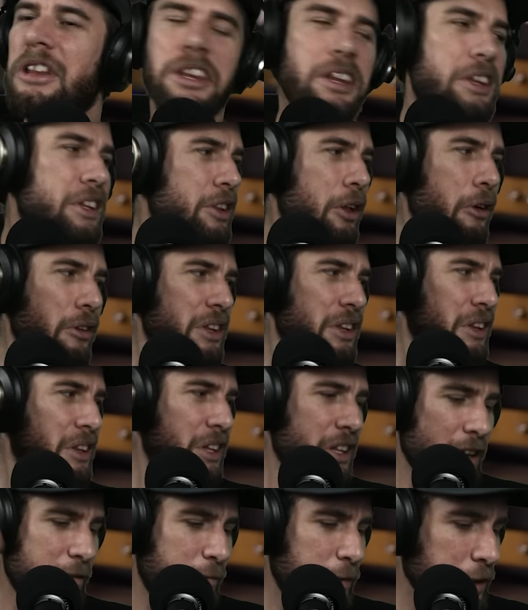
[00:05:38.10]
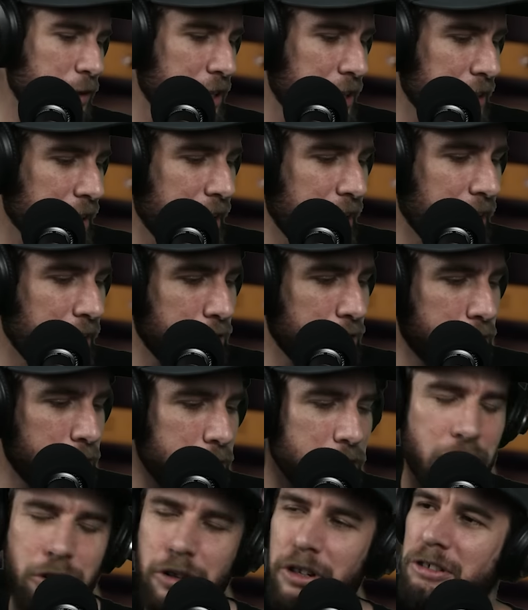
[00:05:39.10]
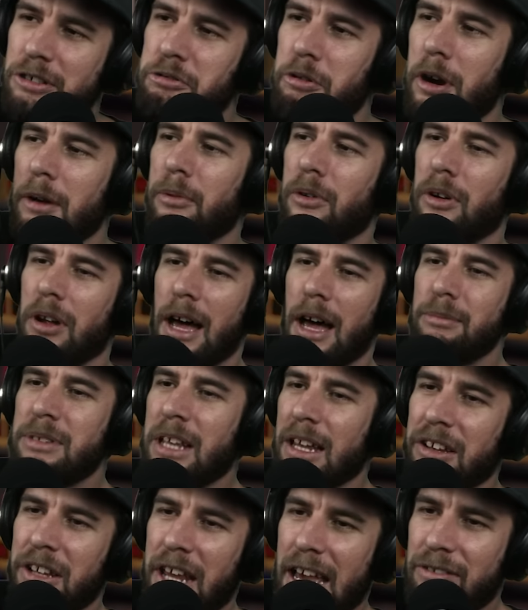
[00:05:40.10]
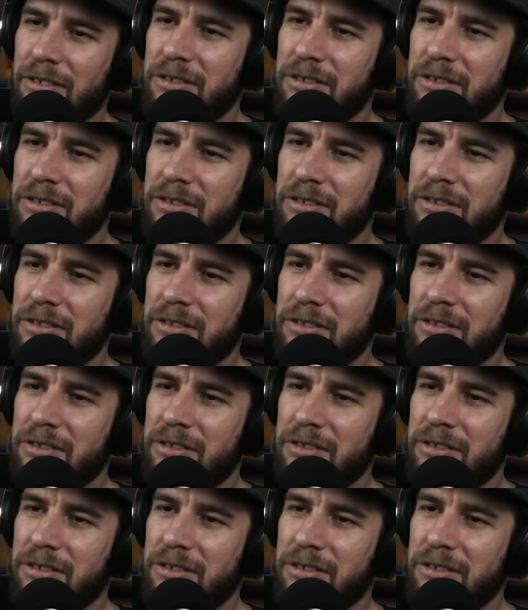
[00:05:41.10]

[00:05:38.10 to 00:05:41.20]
didn't disclose this as an affiliate link. You're you're in trouble. I'm telling the